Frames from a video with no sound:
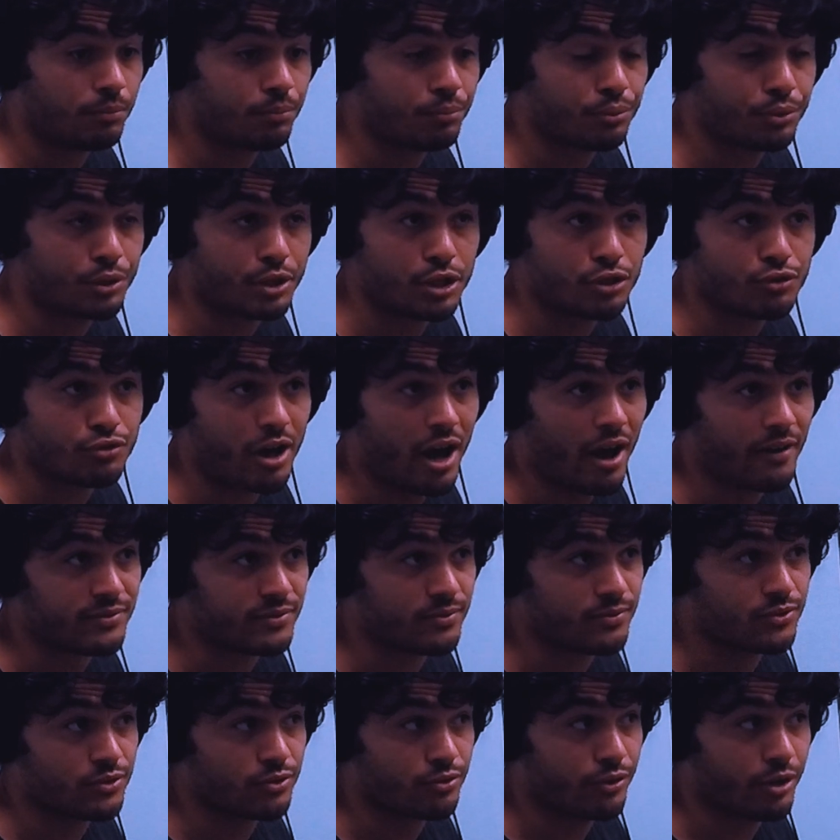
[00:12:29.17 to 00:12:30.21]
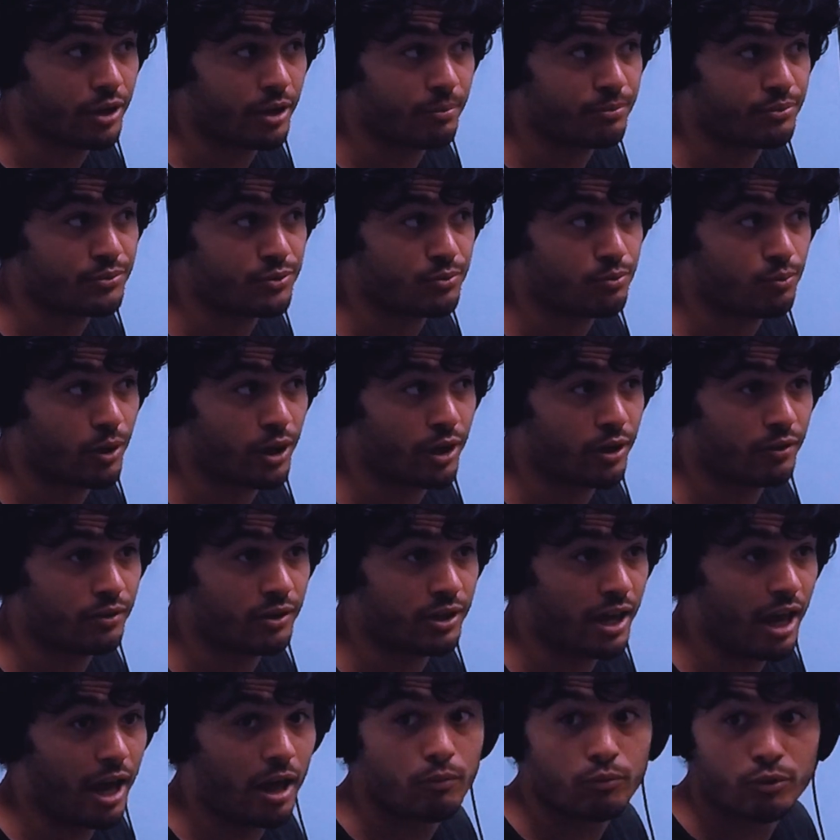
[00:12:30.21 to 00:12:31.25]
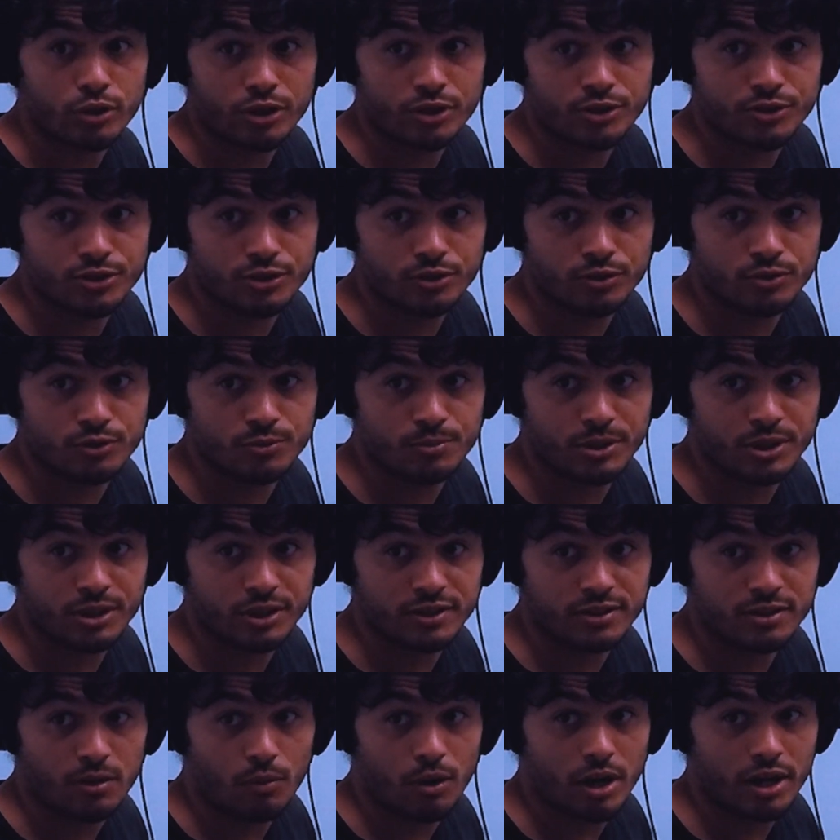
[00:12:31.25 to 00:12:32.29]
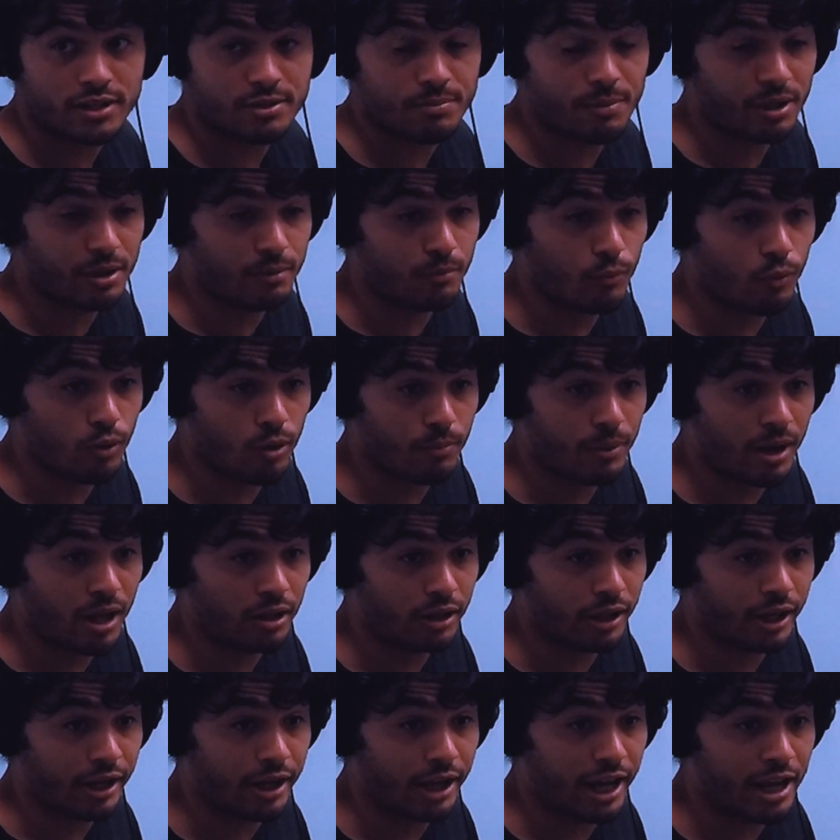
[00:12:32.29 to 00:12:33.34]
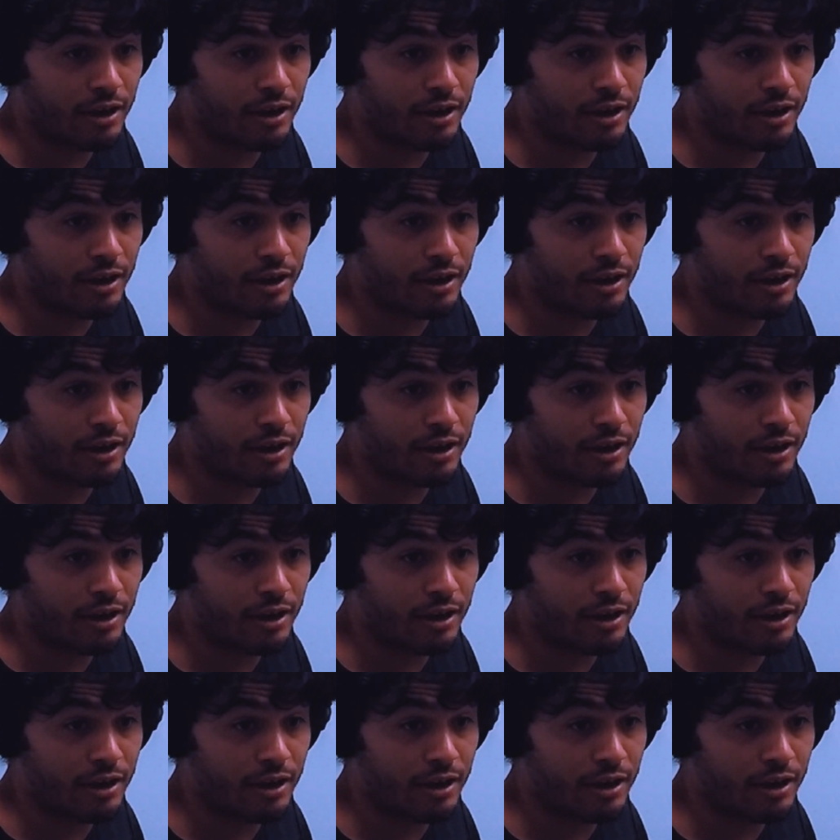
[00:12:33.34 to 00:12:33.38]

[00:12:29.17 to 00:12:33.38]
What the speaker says: pre-drafts of scripts where the N-word is used because I wanted to make it more about like